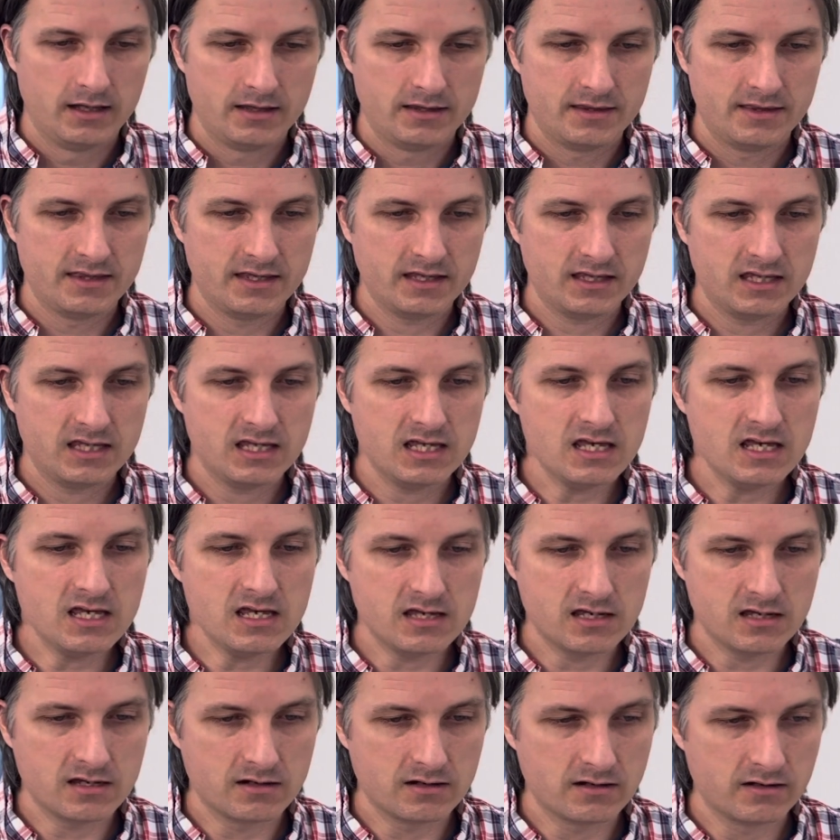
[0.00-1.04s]
The key
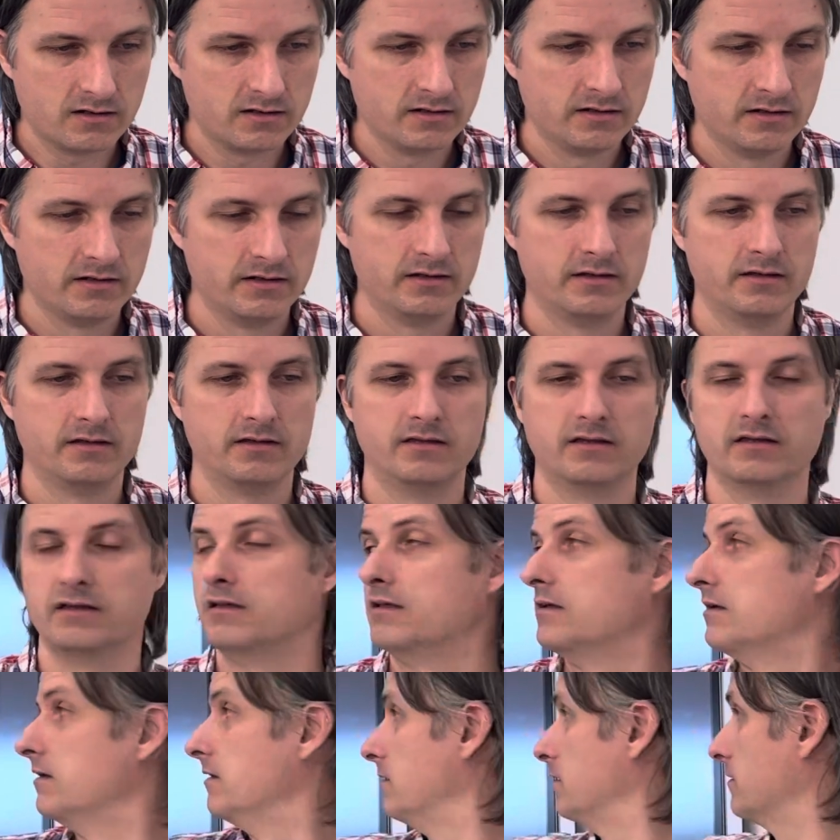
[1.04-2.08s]
here,
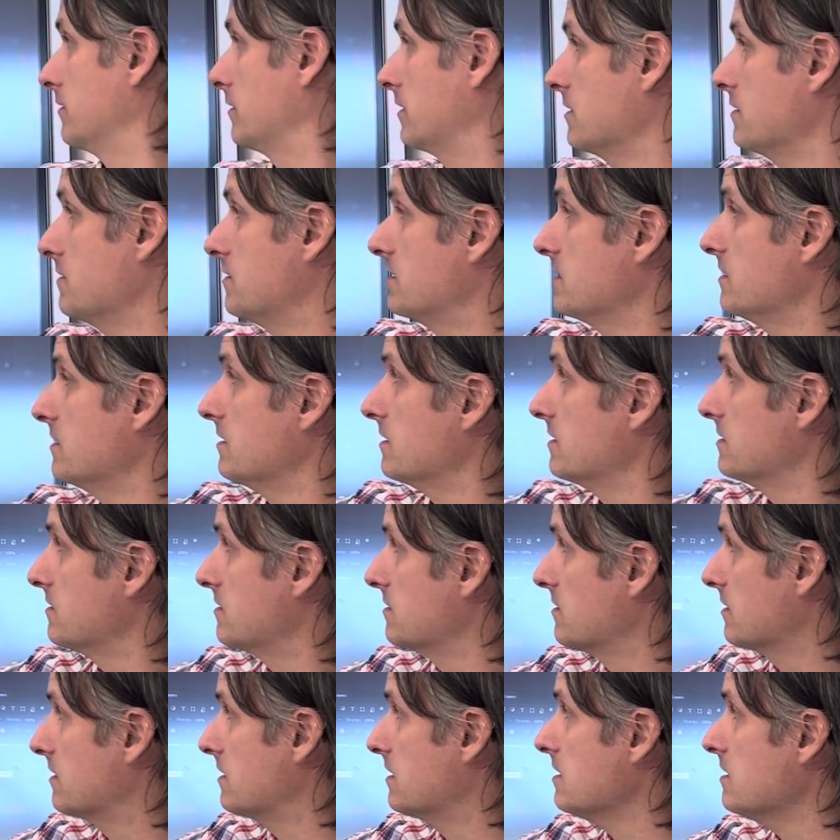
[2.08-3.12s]
can you see this?
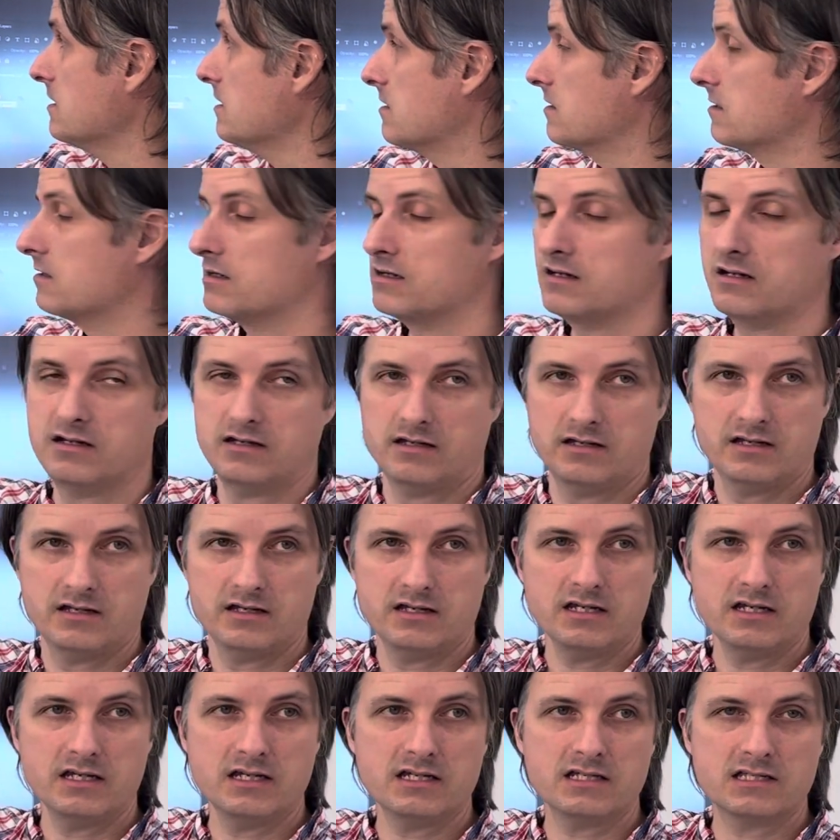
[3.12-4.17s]
The key here
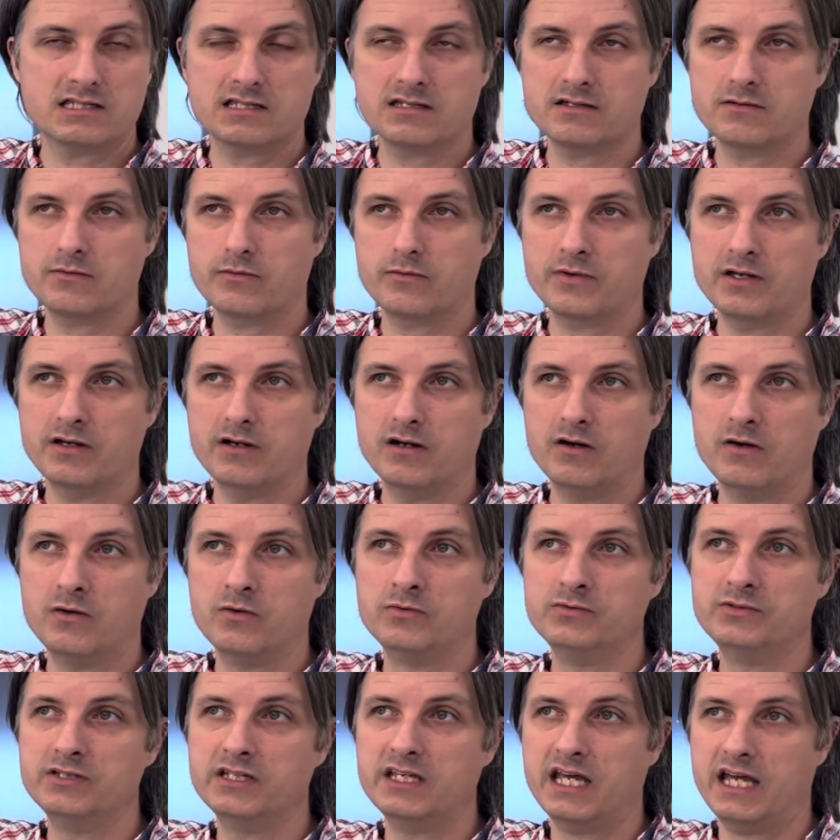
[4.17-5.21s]
is that we
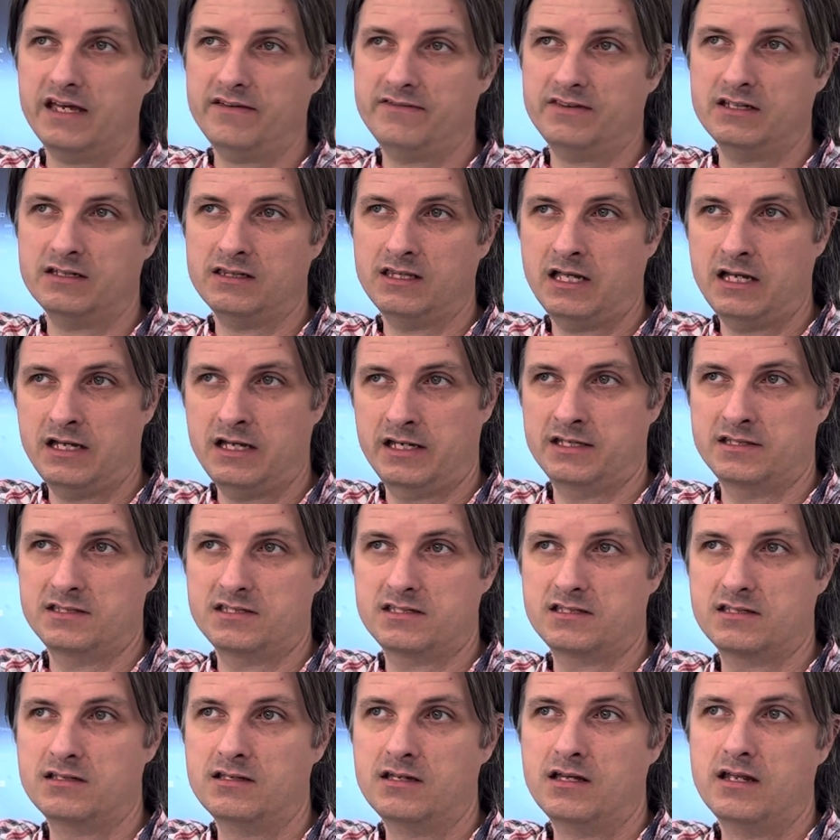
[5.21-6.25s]
only have the
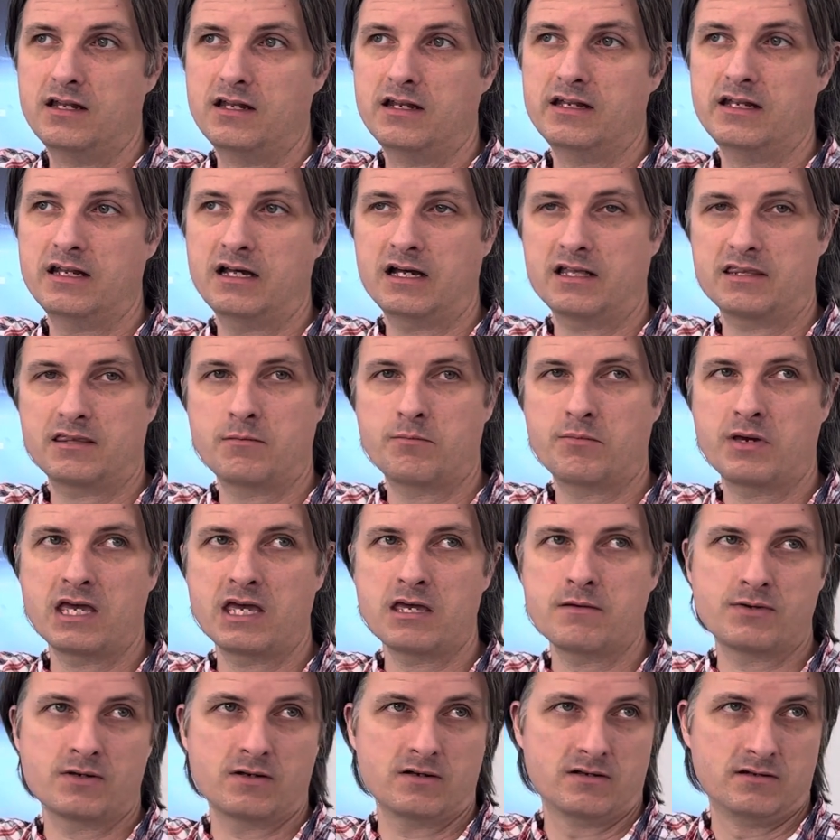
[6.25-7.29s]
lines, not the
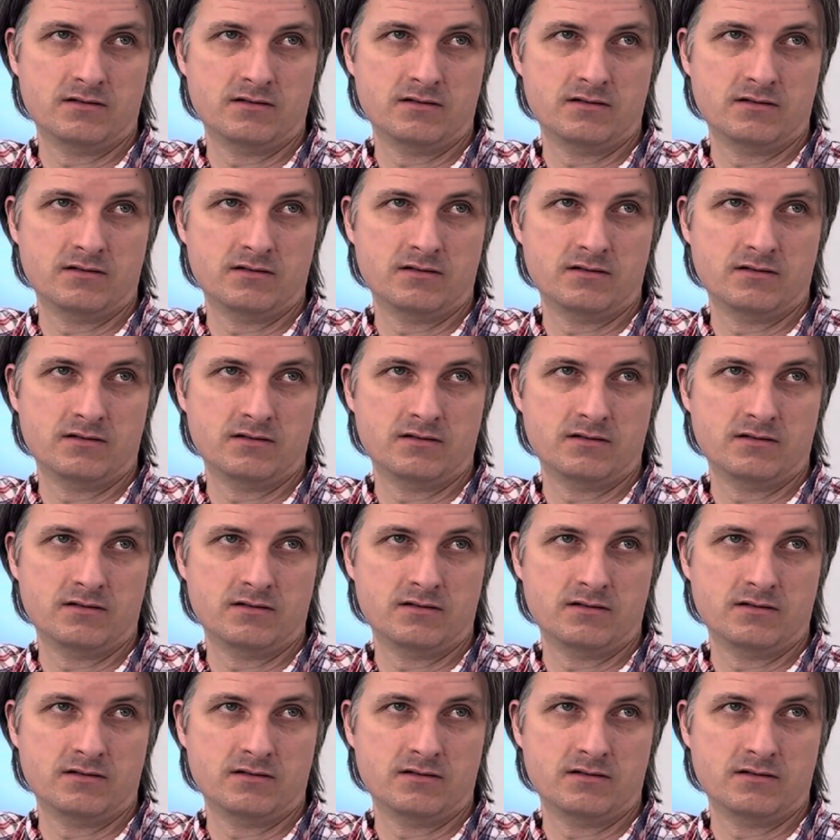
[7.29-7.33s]
paper.